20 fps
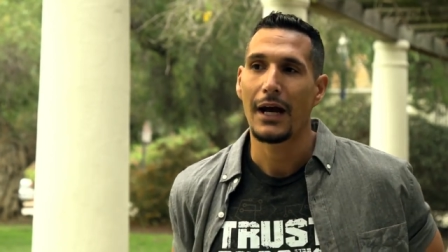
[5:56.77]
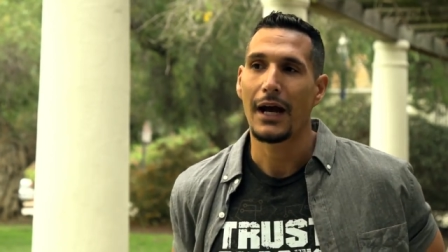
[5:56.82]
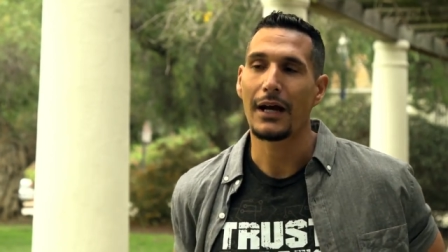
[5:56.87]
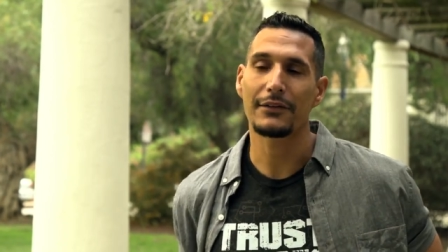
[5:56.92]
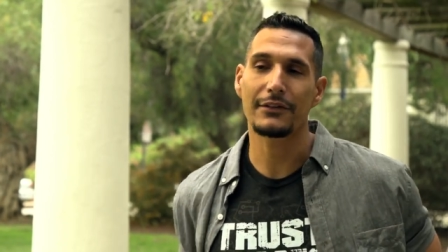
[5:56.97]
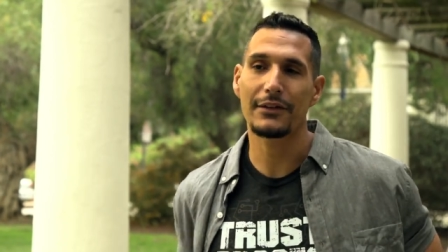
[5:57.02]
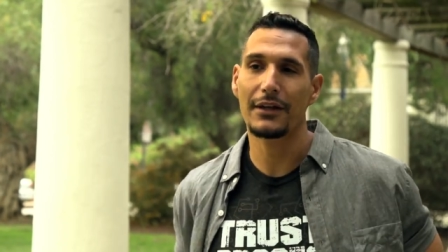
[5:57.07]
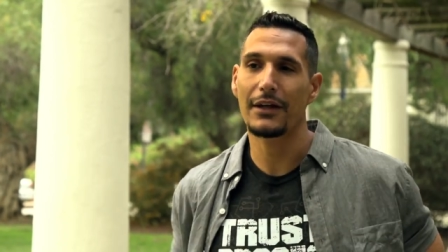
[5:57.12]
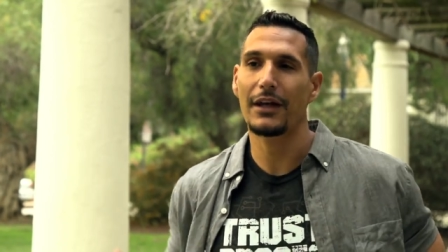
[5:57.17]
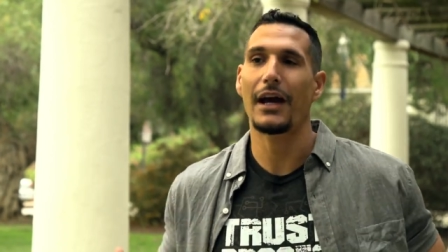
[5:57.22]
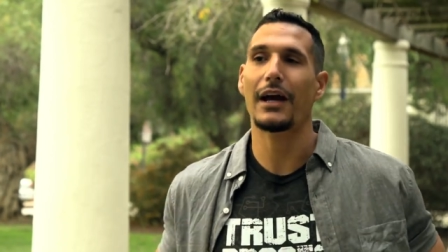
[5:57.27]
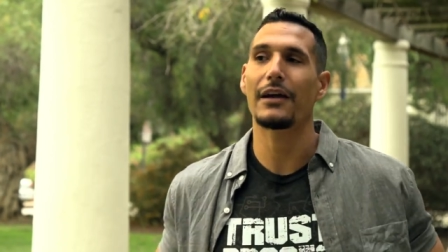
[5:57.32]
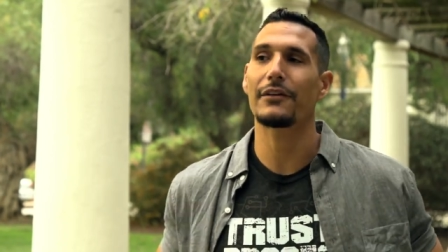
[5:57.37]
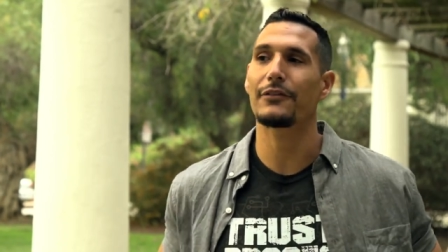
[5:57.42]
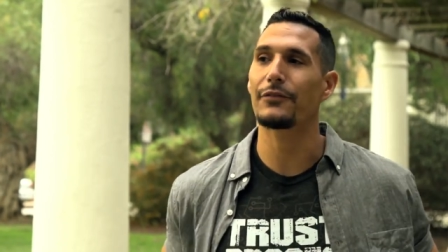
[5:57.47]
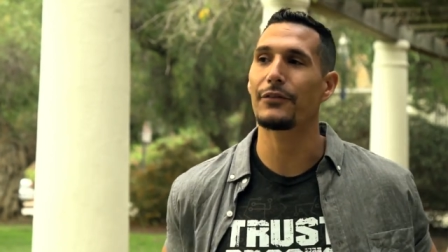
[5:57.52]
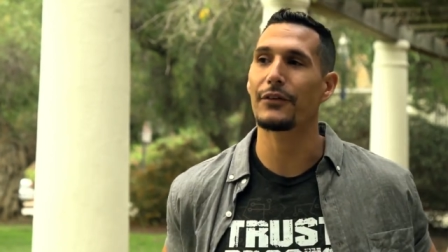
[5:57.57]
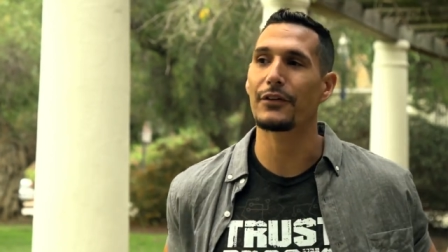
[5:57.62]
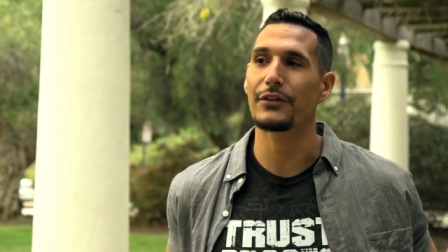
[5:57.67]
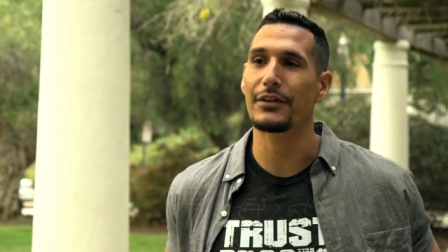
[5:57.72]

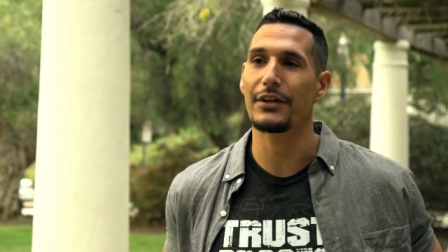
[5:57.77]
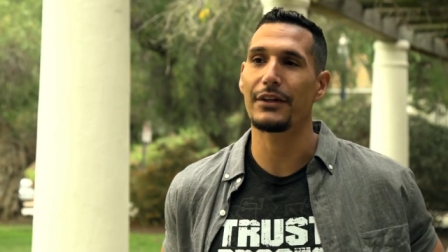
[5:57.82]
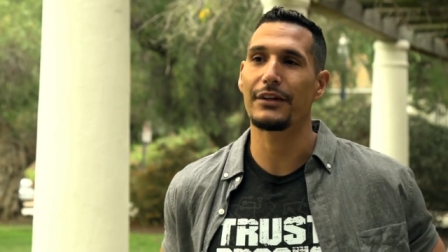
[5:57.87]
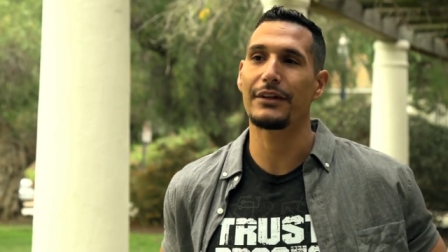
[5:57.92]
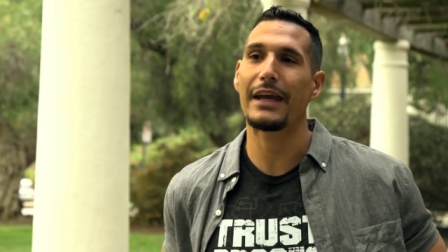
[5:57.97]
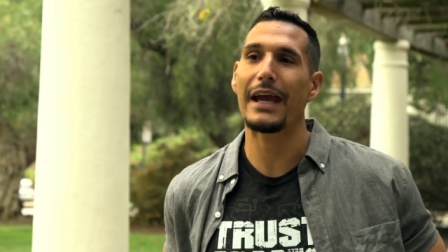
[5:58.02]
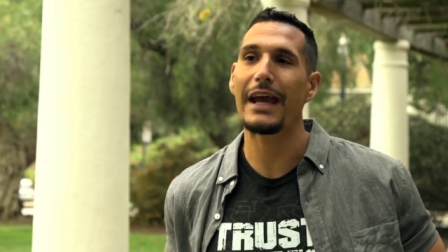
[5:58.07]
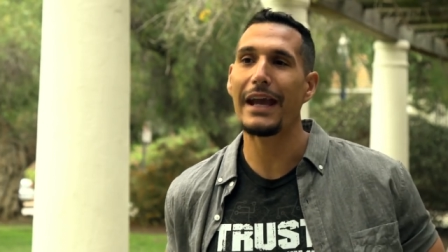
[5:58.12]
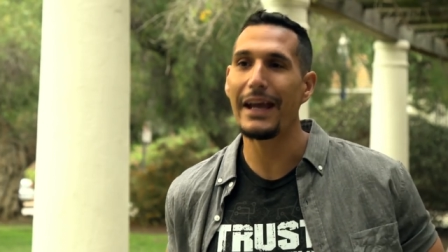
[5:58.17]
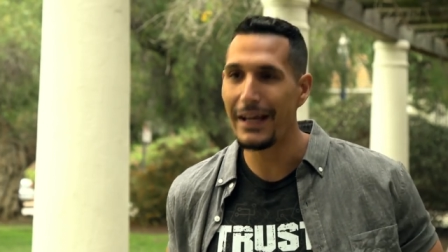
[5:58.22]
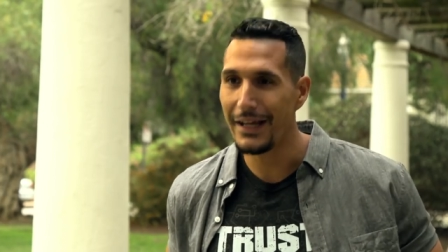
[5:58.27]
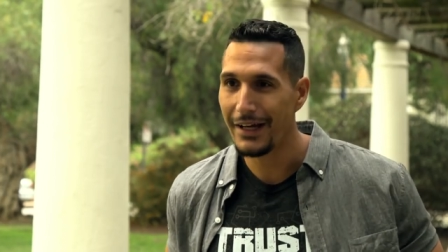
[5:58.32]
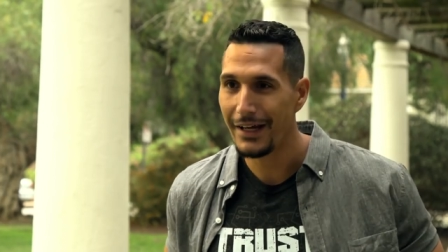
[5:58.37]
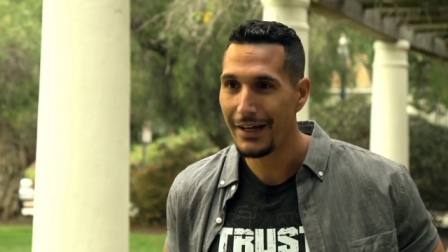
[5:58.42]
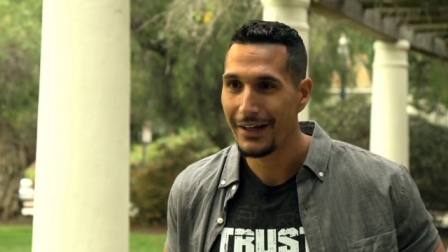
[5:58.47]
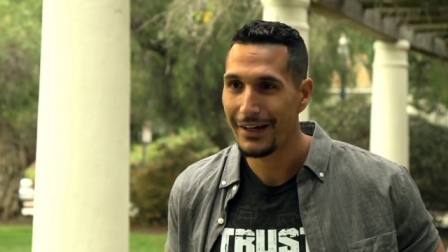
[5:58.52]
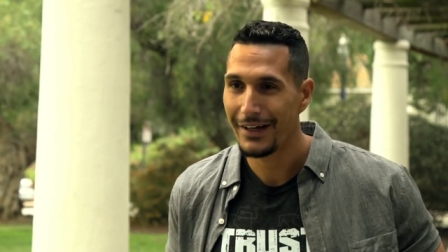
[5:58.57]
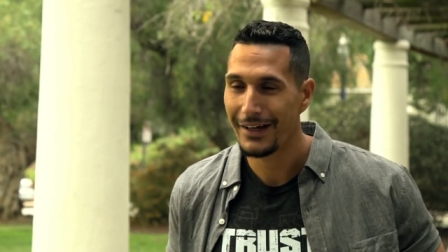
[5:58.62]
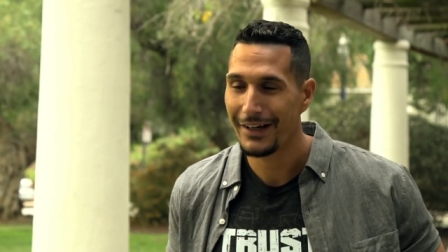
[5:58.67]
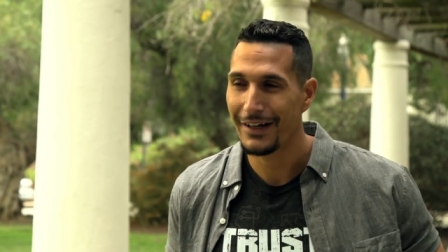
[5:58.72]
As for today,
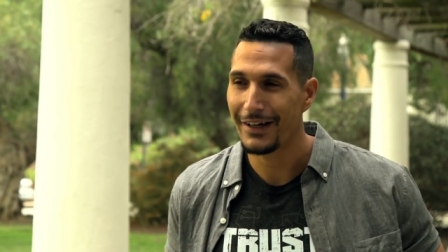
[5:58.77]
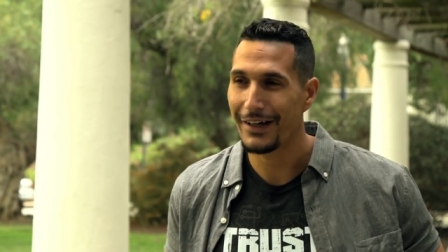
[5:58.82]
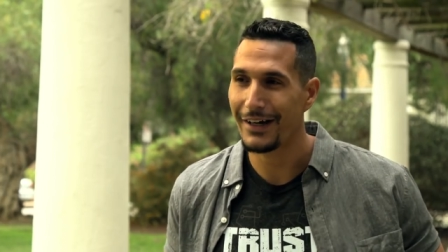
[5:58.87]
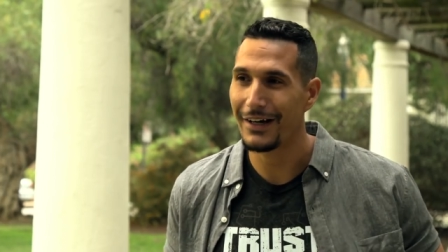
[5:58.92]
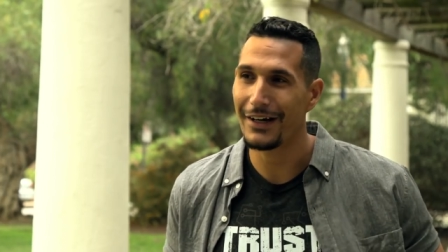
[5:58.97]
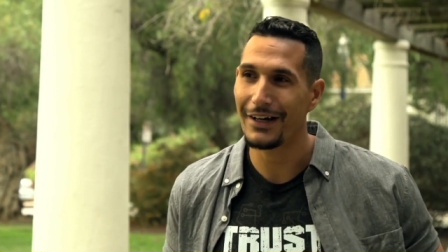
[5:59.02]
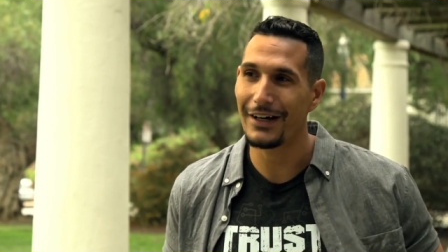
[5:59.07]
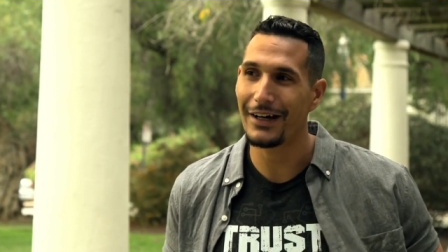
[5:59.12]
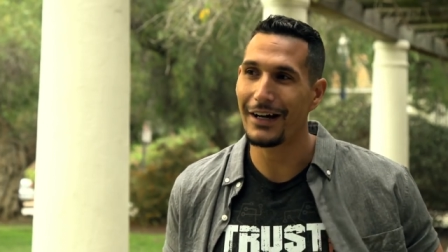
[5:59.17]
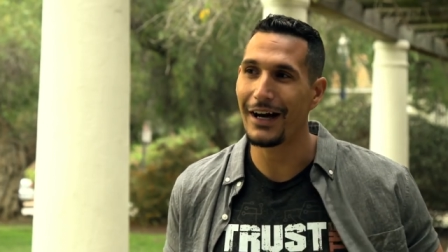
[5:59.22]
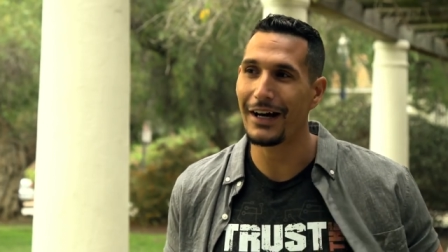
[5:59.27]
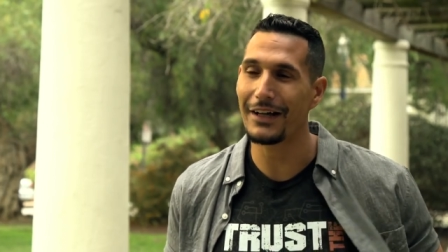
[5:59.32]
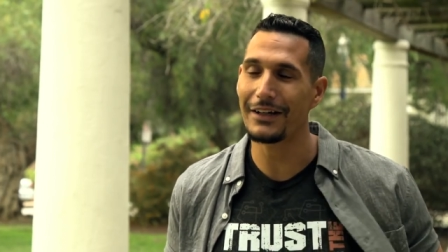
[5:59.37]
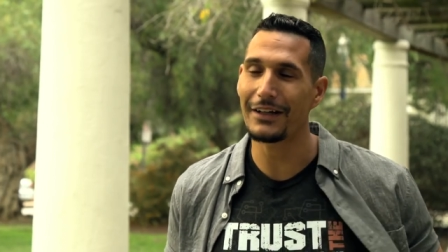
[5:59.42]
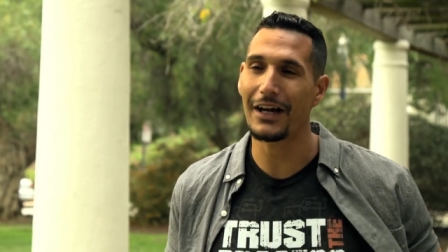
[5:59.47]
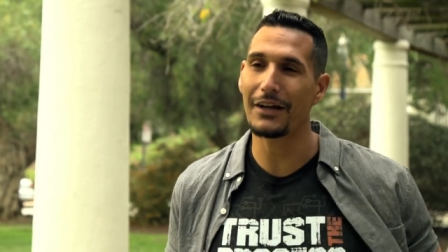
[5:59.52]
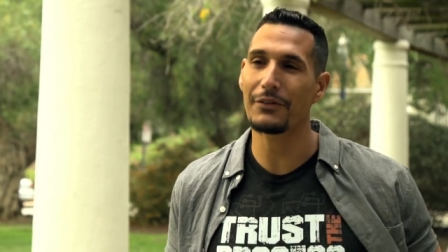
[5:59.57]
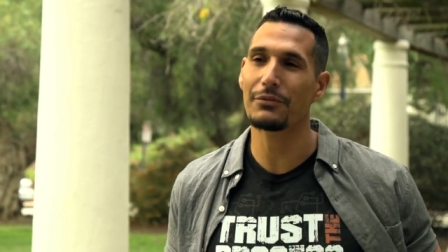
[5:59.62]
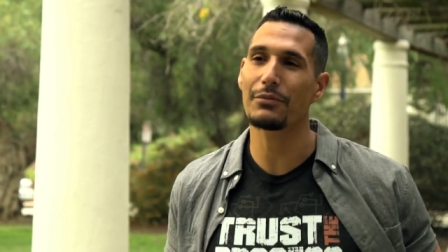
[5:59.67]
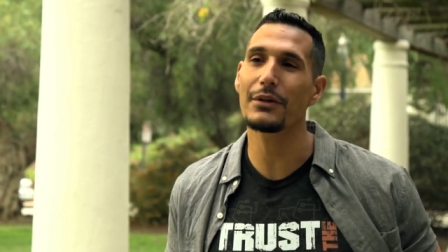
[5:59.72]

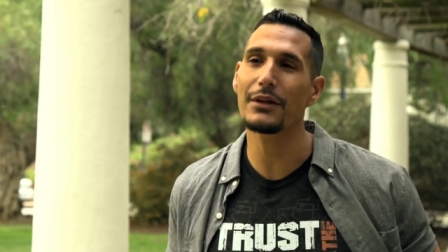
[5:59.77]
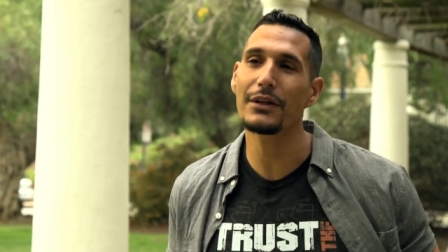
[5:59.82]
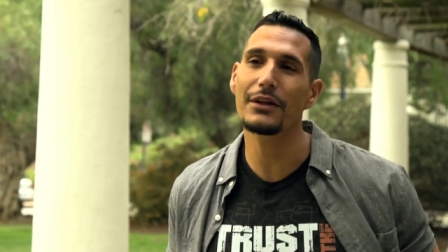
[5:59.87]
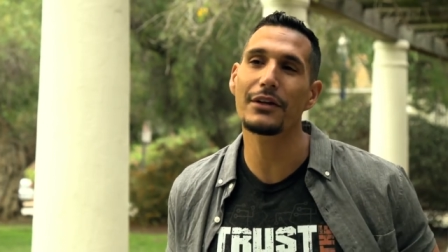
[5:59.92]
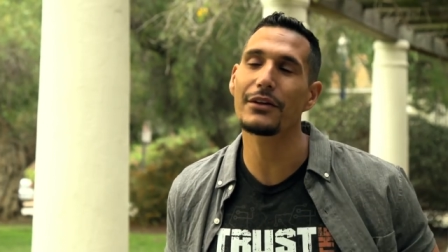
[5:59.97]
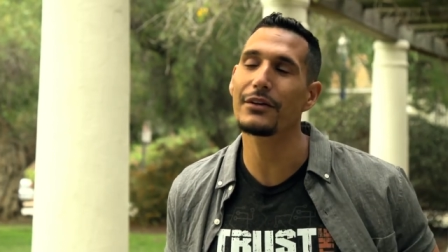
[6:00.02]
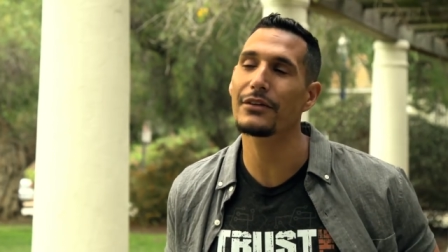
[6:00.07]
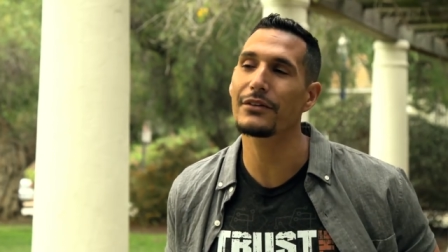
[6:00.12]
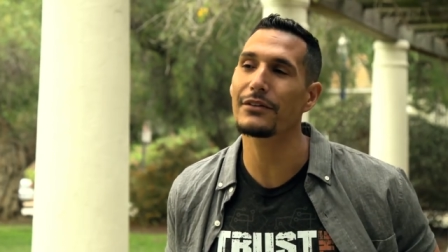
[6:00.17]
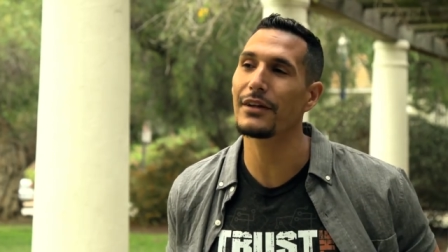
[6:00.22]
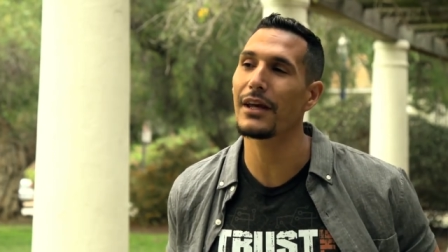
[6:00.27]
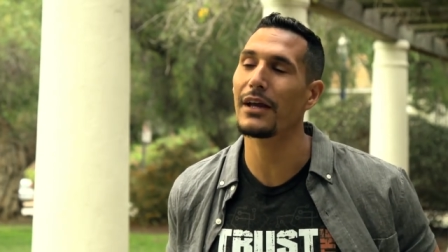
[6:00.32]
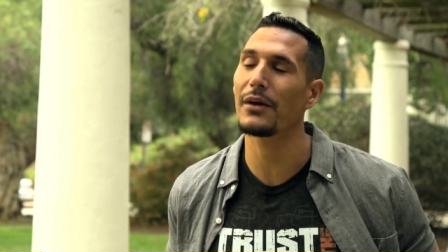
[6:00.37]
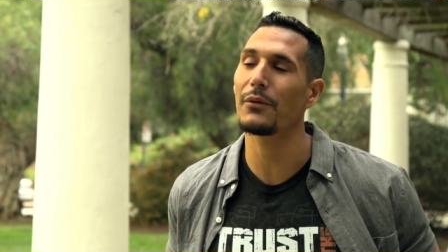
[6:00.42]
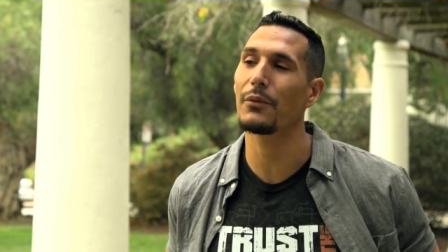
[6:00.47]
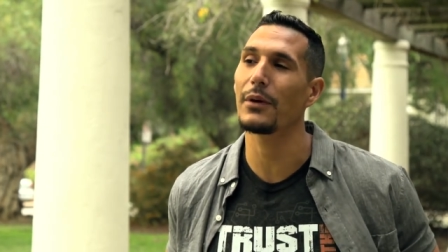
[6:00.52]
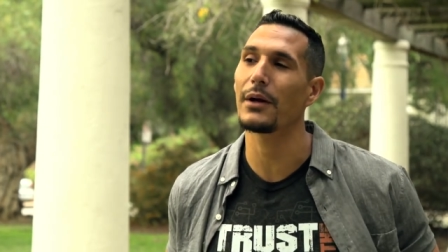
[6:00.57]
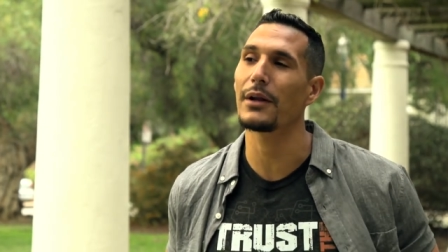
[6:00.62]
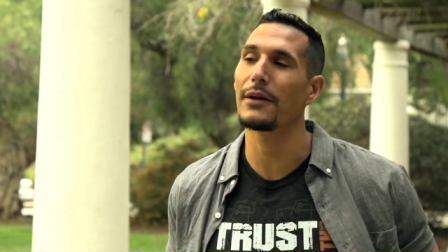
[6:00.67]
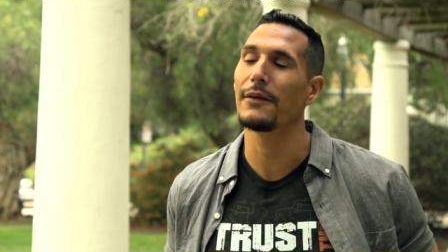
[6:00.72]
I really couldn't say
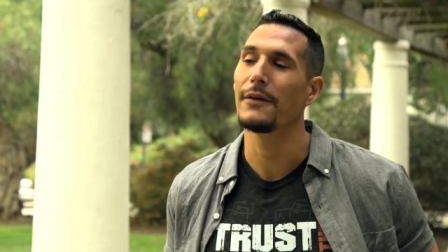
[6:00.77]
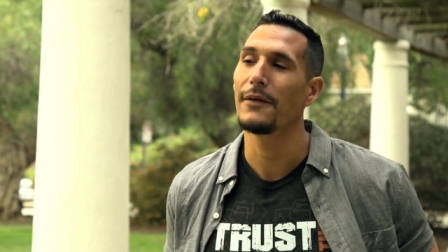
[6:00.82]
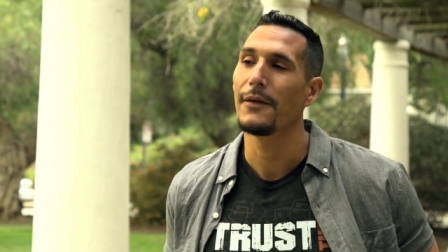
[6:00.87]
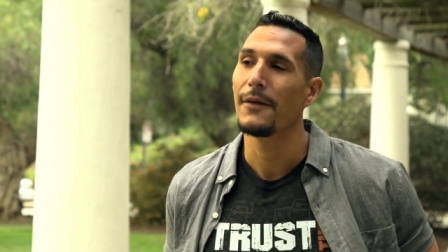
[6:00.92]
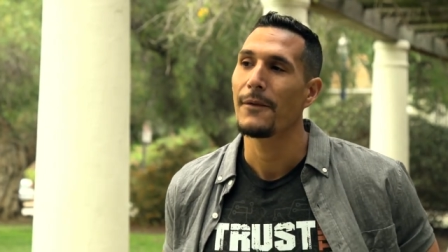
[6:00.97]
what